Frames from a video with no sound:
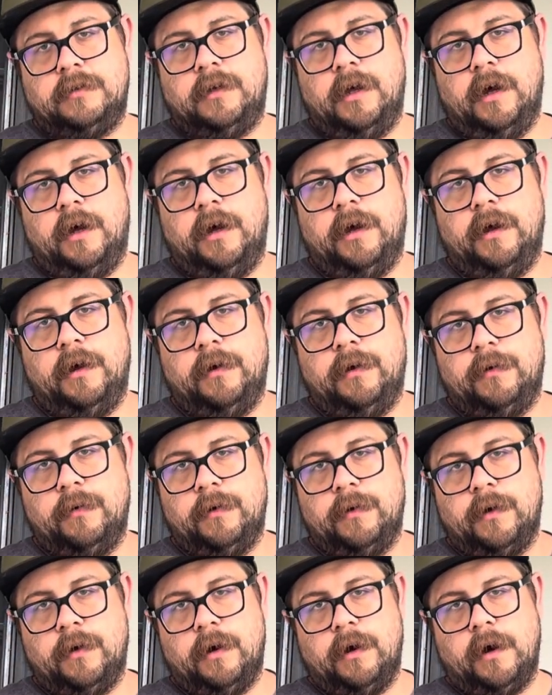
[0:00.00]
the
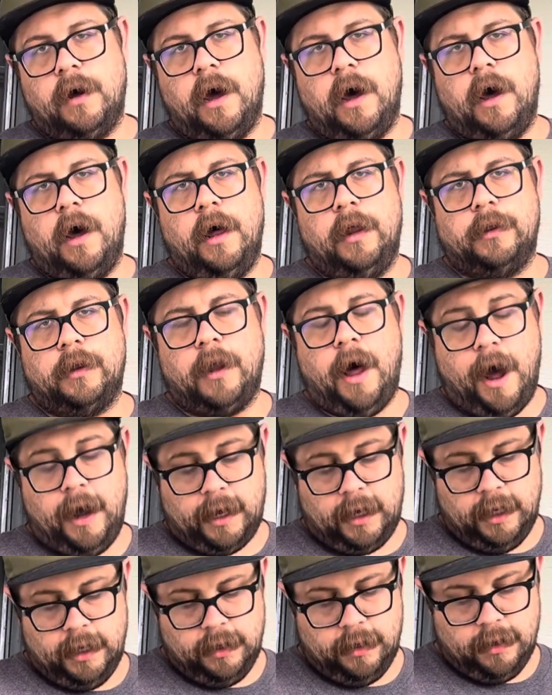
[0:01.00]

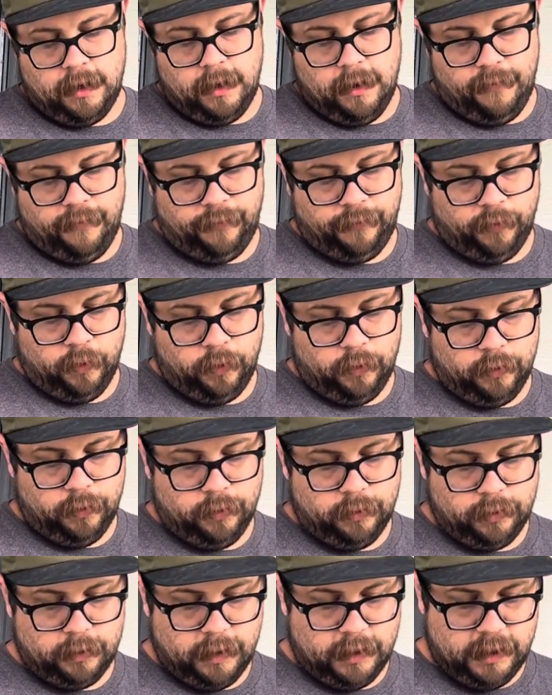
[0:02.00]
lock-in full
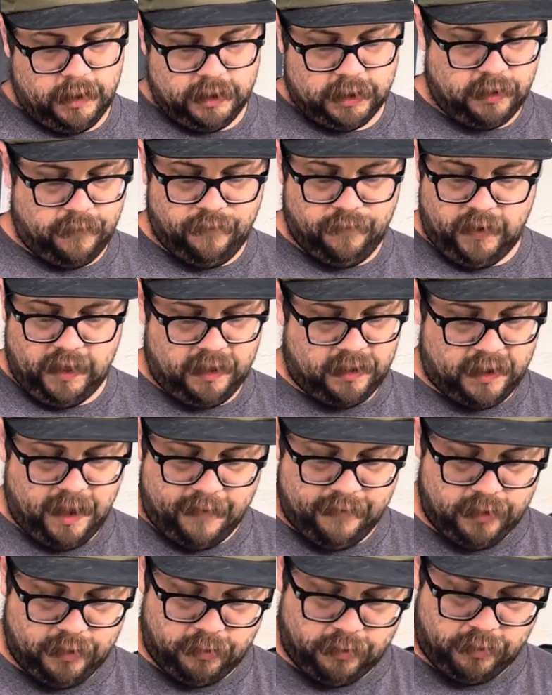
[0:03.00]
edition
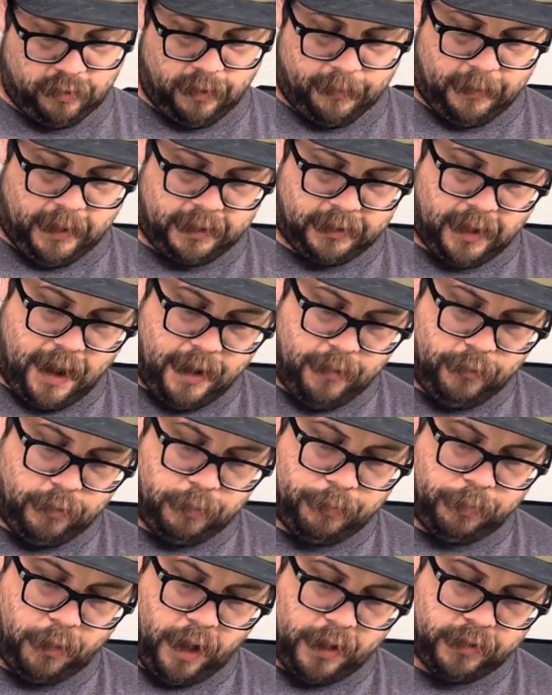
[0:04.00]
V7s or something like that with
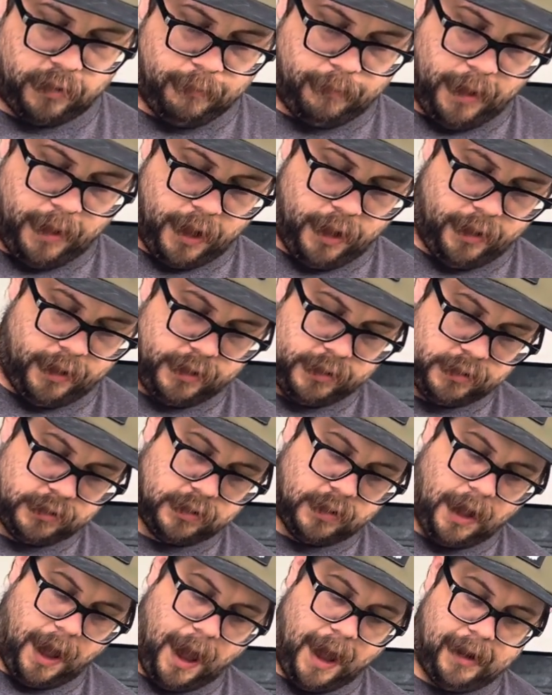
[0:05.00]
Bronson bearings.
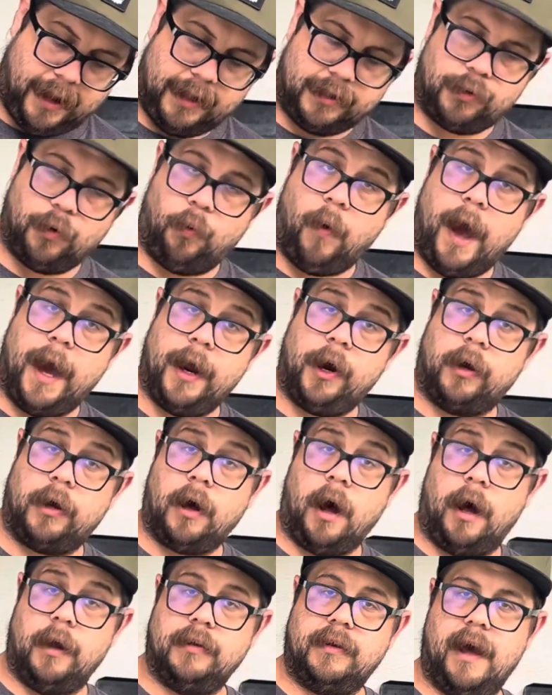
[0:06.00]
I like the wider
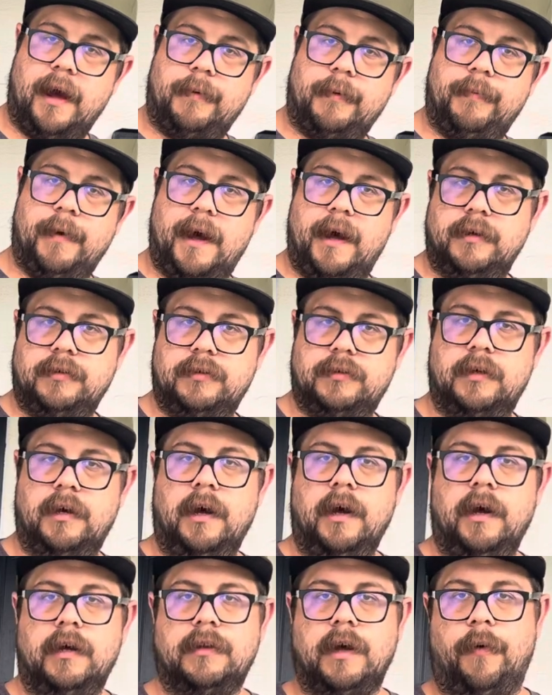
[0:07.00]
contact patch,
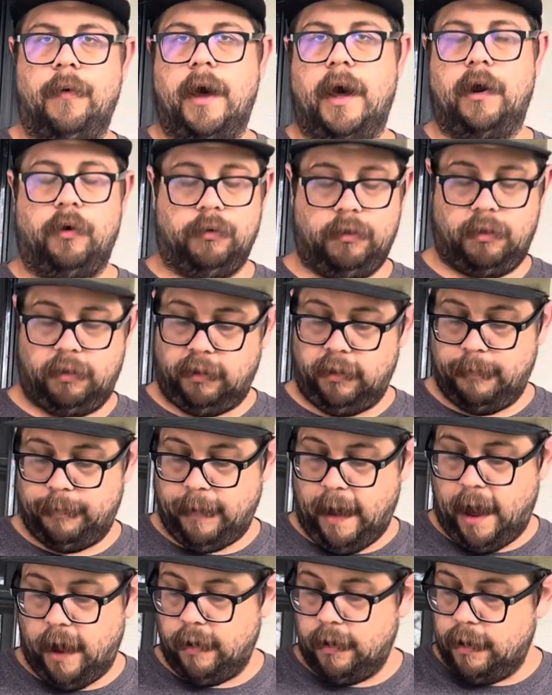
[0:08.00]
that way I don't slip
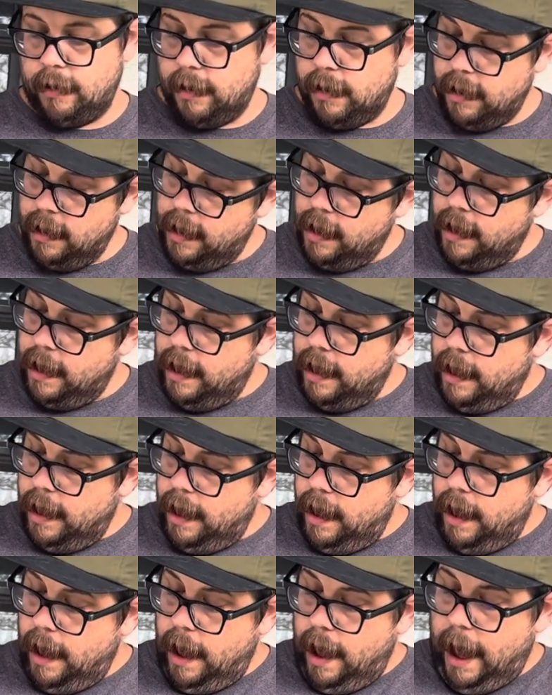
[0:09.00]
out.
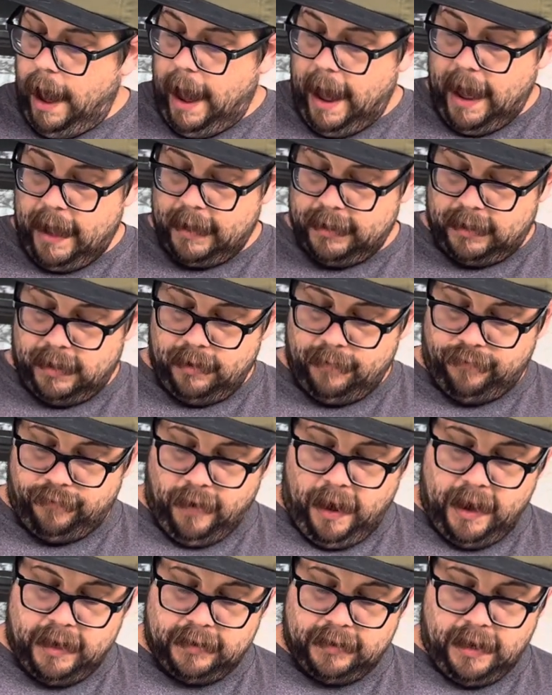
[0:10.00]
I did
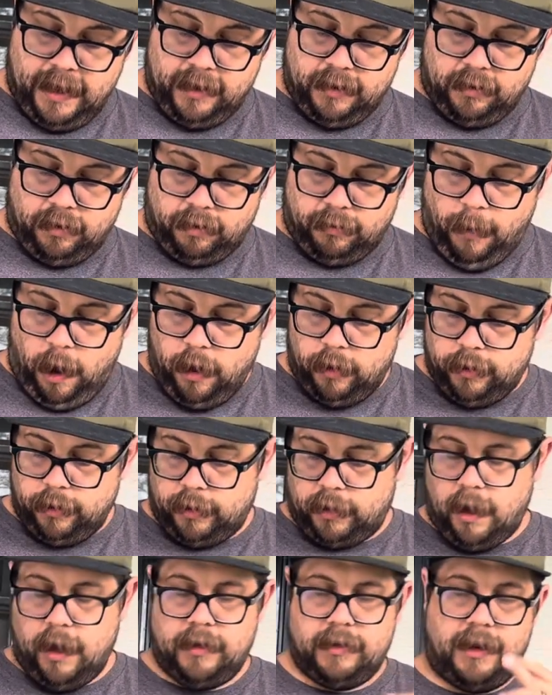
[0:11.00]
find that smaller
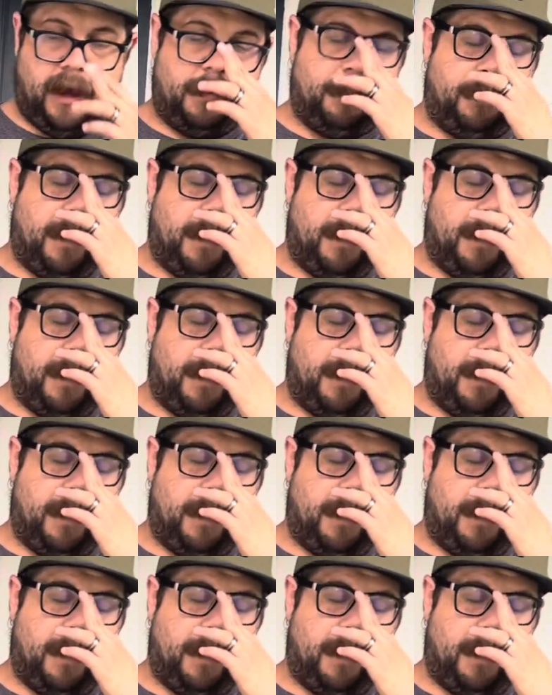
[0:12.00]
contact